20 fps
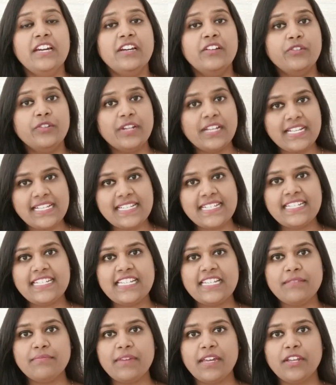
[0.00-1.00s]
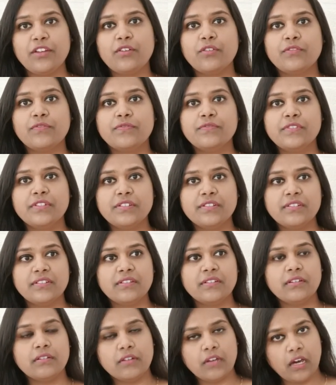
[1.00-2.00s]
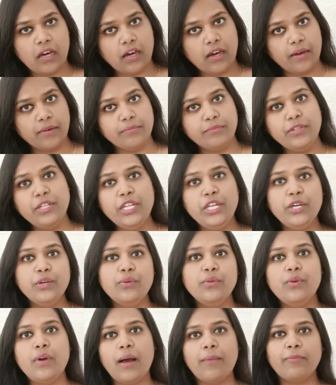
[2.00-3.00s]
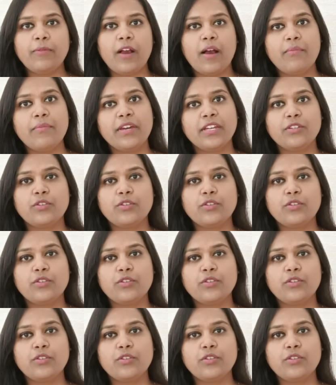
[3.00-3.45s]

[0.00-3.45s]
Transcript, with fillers: Recently, many of the new upcoming